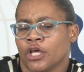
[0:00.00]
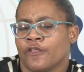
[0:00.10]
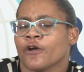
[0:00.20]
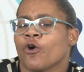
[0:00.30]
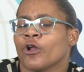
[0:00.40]

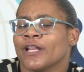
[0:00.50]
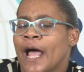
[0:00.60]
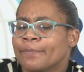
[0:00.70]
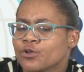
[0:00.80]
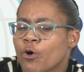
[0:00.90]
The
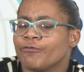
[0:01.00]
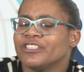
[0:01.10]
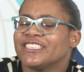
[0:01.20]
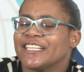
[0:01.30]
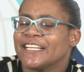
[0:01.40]
collapse of
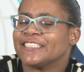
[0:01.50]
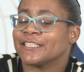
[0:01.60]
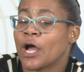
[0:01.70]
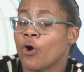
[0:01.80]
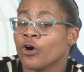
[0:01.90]

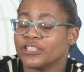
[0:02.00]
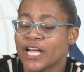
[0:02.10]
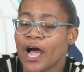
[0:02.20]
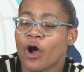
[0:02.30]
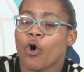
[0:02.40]
international
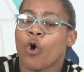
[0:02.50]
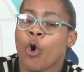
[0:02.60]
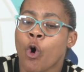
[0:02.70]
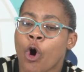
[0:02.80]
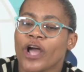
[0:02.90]
order
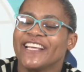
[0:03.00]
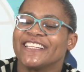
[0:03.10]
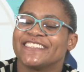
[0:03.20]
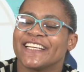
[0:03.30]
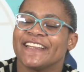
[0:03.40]
or
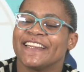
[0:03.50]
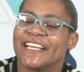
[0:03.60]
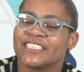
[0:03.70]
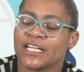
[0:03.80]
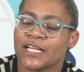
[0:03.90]

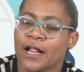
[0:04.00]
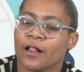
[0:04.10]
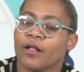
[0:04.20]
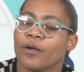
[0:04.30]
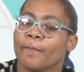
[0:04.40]

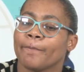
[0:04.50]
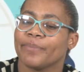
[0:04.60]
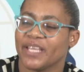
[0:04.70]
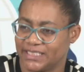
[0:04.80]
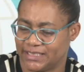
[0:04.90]
international
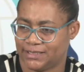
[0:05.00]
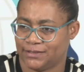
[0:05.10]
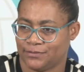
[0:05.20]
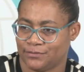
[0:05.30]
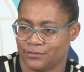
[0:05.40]

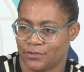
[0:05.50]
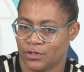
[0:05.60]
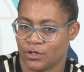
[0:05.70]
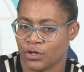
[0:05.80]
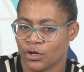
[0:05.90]
peace.
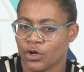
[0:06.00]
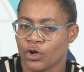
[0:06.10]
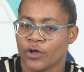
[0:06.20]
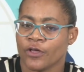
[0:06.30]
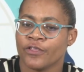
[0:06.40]

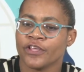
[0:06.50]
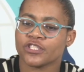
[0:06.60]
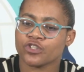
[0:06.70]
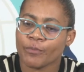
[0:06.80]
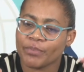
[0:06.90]

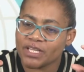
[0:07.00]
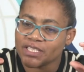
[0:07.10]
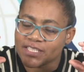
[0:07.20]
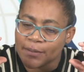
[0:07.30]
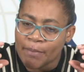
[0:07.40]
This topic
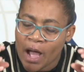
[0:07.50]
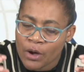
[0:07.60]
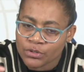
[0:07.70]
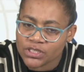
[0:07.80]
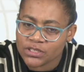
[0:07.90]
is
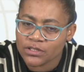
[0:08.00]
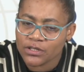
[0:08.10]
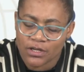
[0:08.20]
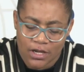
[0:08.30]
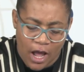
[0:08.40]
about
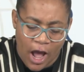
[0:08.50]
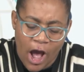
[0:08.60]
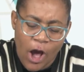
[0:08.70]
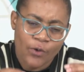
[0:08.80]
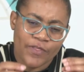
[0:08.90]

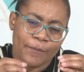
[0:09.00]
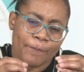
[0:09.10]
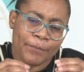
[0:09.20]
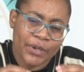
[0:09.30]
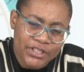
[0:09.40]
how the
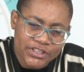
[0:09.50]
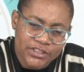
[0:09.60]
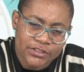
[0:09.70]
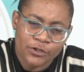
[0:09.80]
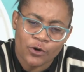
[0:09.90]

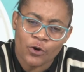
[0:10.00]
peace